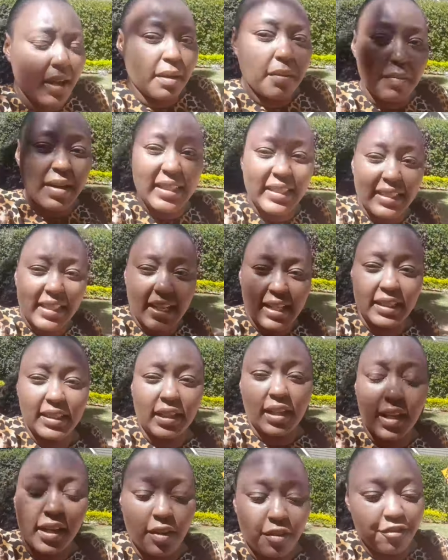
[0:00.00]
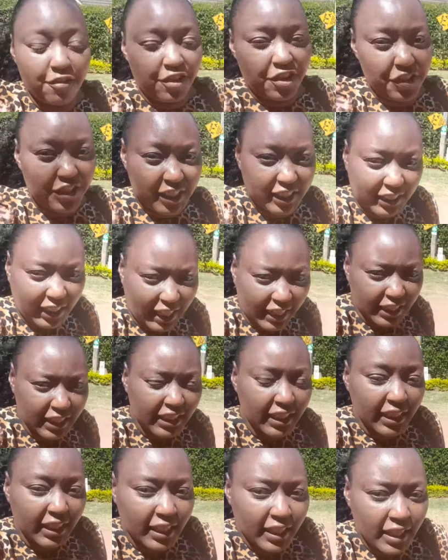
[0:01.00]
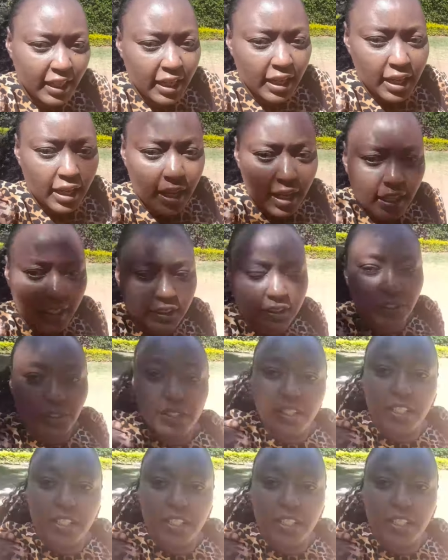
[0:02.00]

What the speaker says: but yet very sunny. So